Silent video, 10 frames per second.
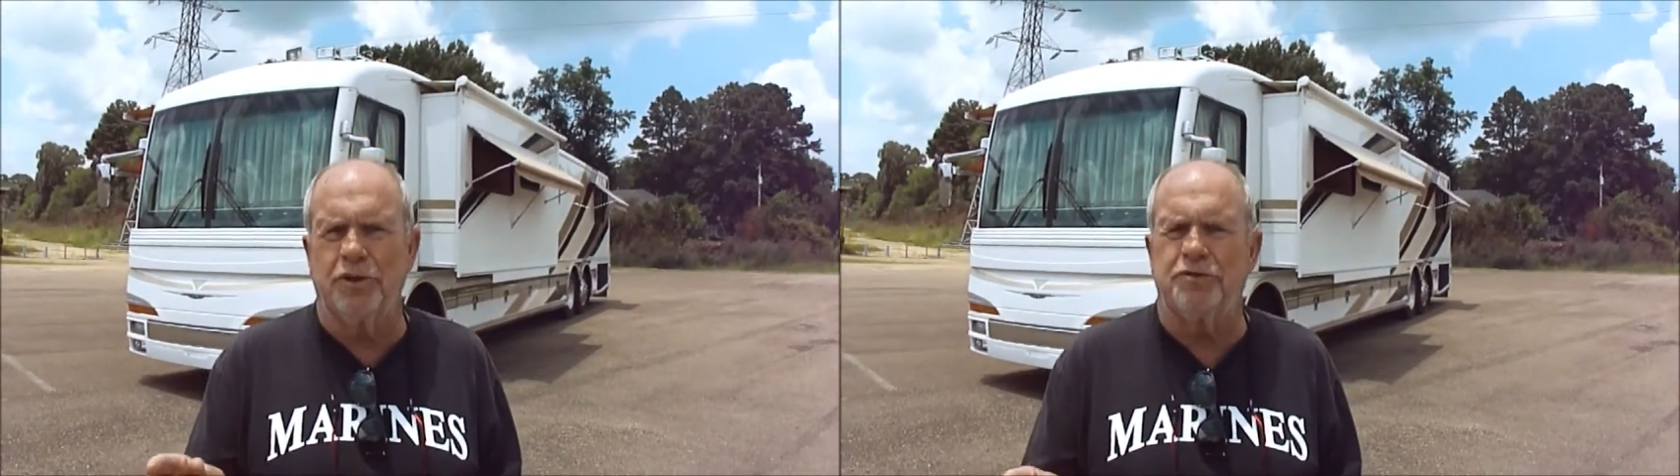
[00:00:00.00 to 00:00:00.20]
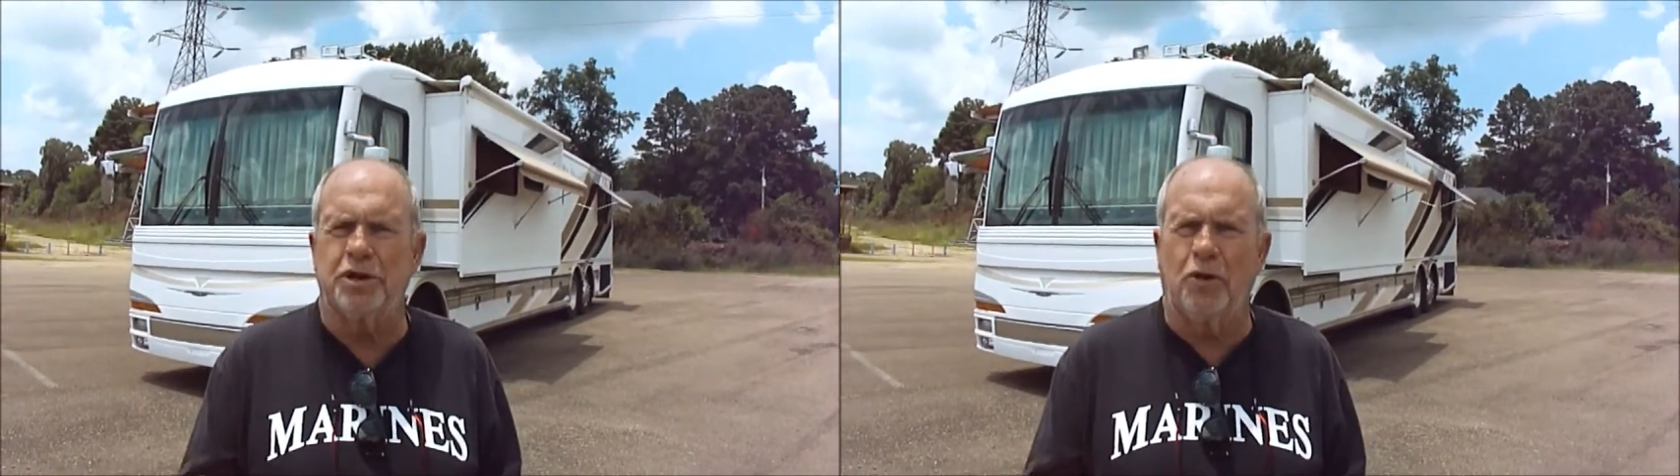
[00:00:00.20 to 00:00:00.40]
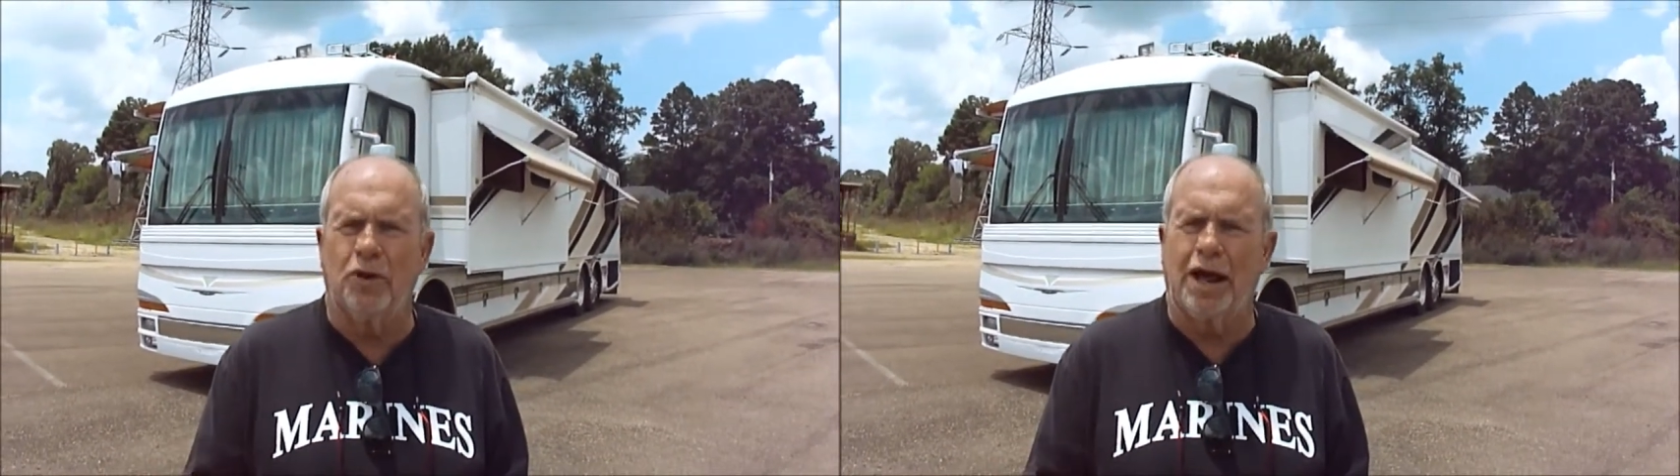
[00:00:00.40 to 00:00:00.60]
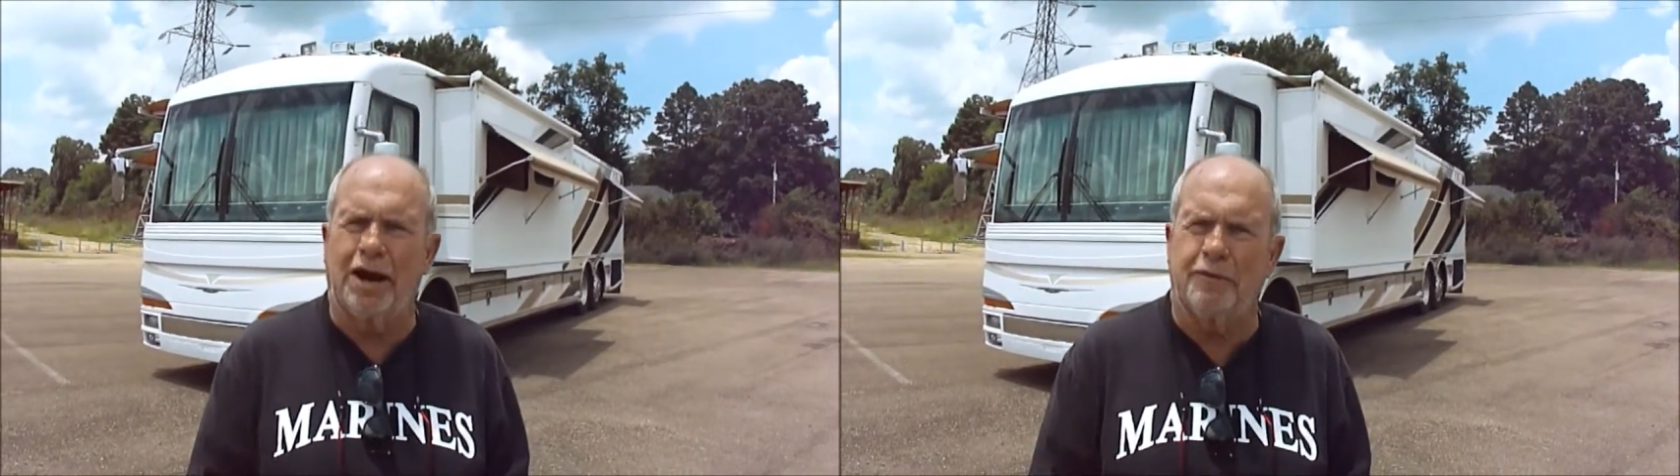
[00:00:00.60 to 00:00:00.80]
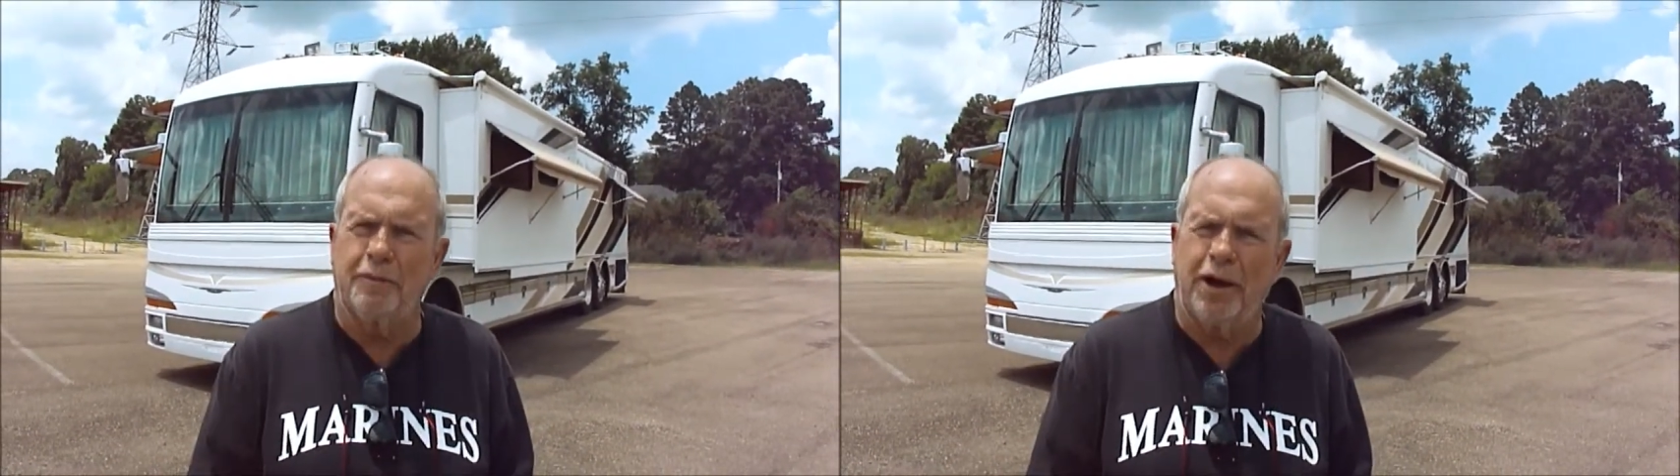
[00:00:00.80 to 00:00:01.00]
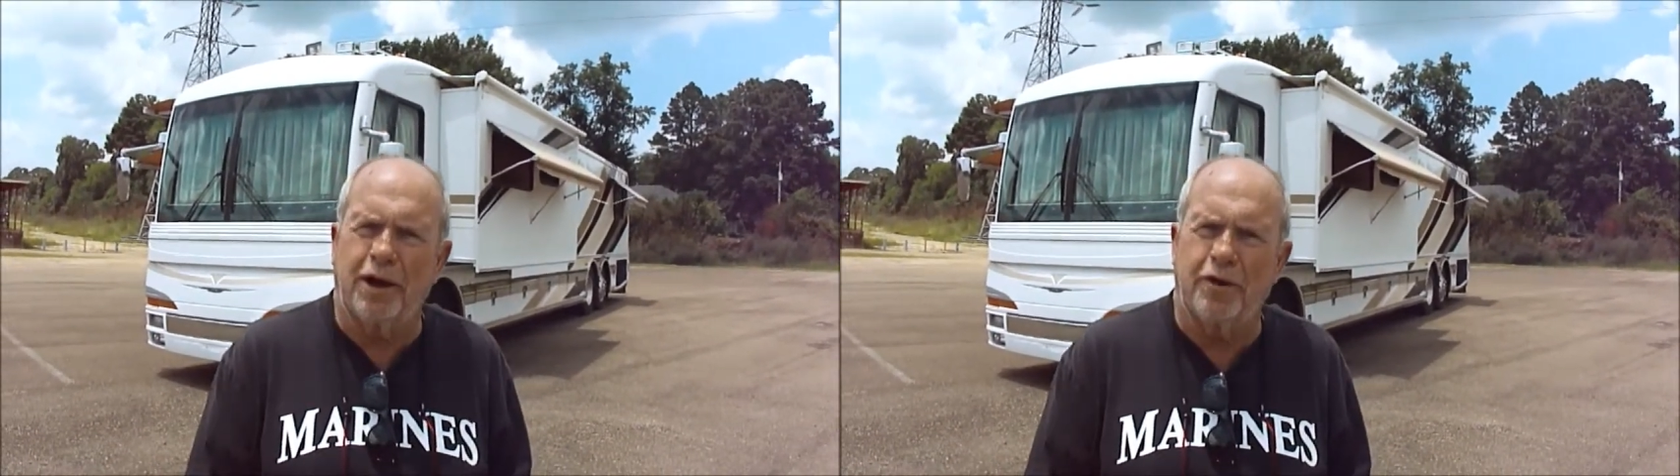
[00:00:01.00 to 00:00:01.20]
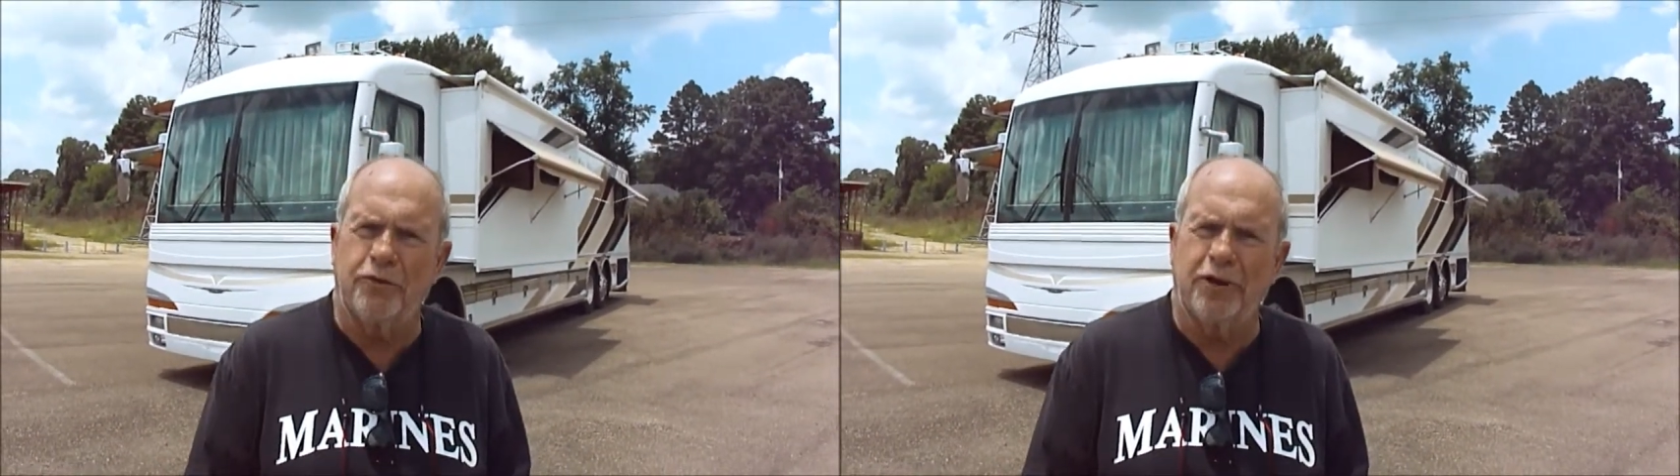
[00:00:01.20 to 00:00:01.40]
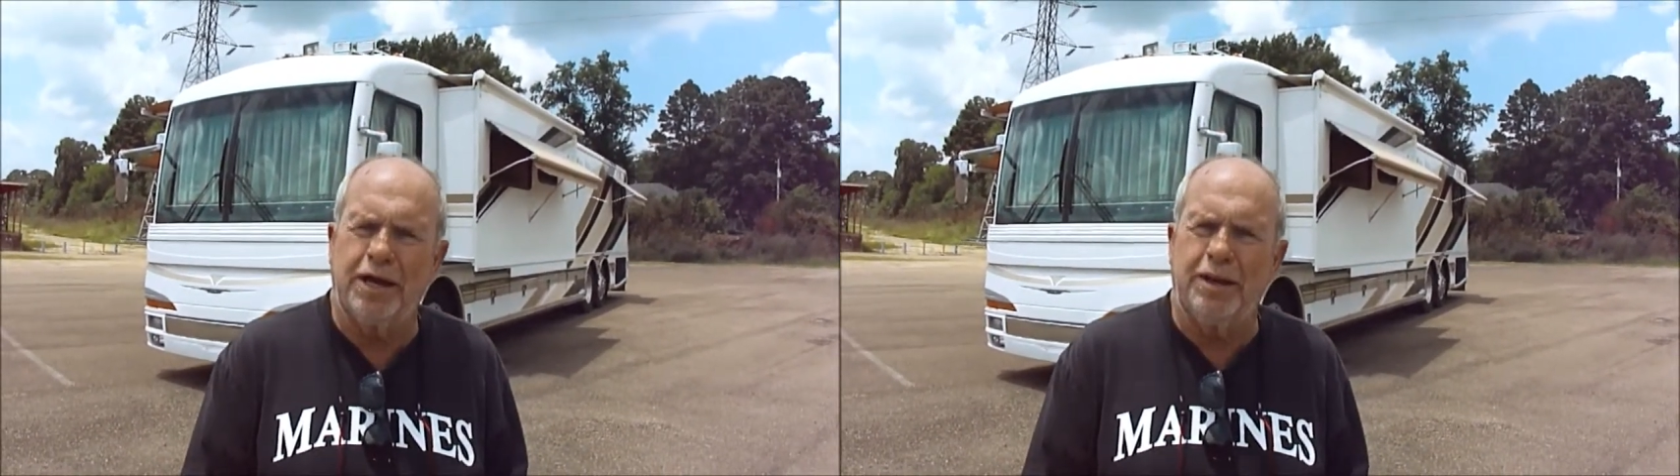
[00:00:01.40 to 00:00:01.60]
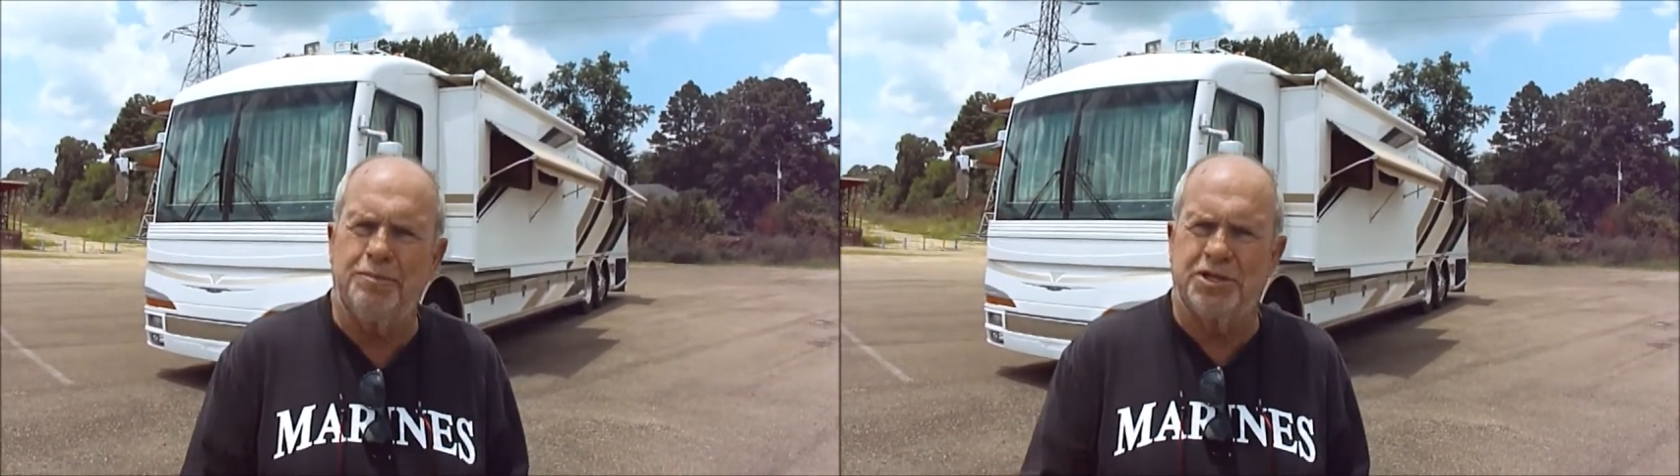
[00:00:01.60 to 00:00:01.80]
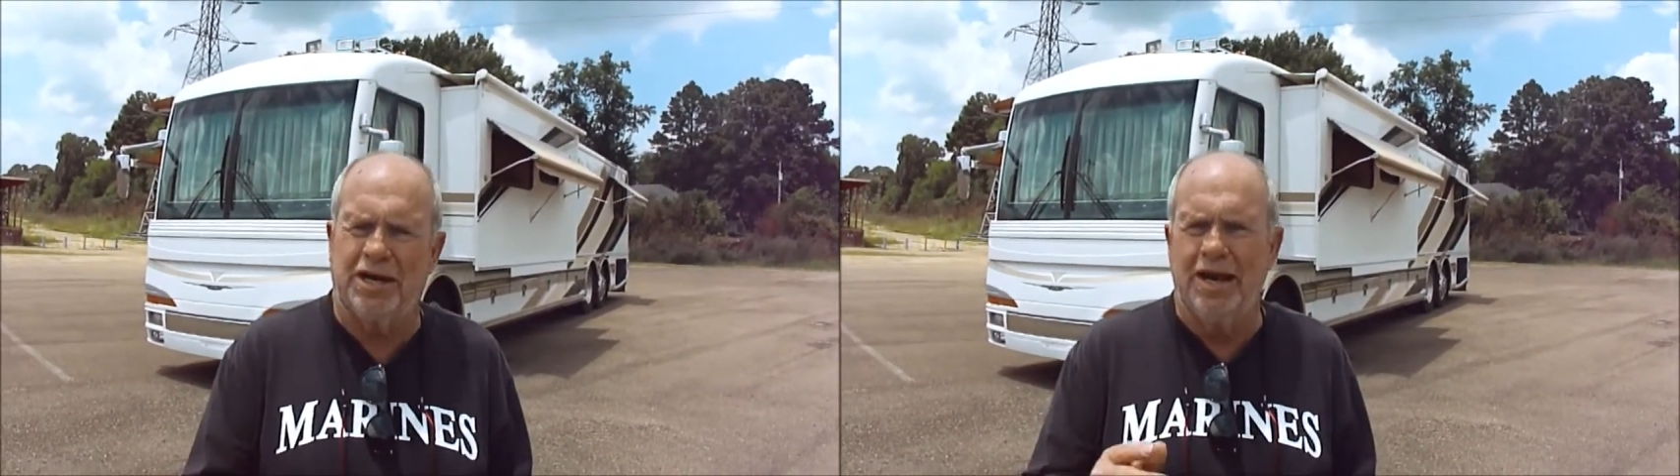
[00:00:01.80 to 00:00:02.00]
We've sold a lot of American
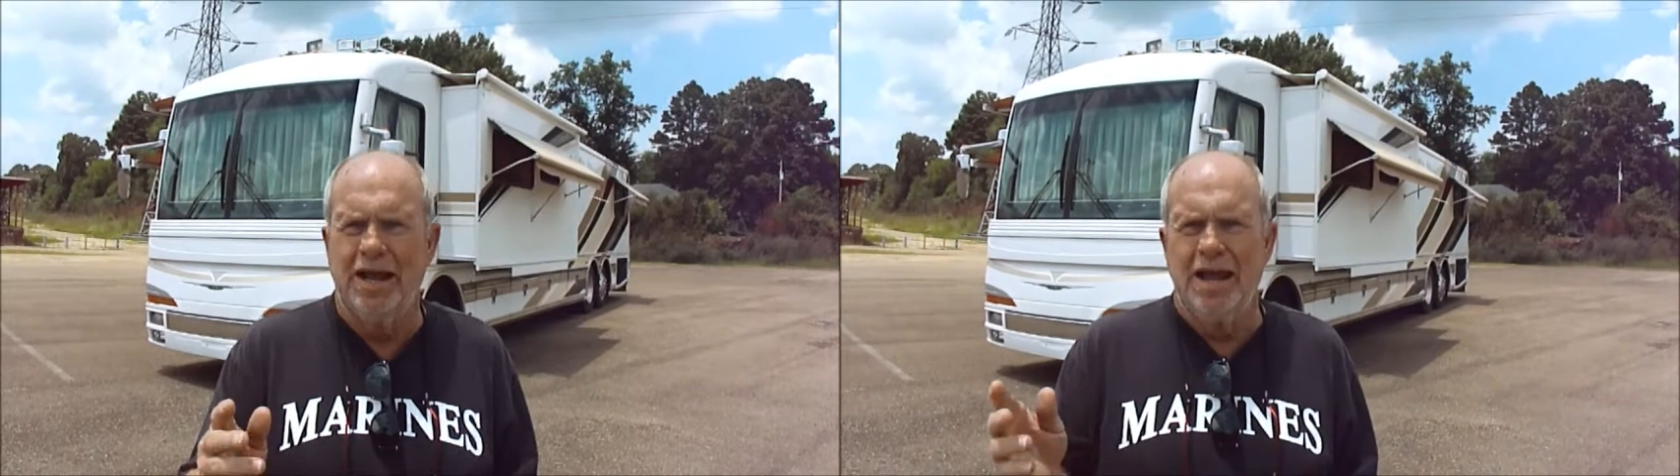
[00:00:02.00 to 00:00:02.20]
Dreams, and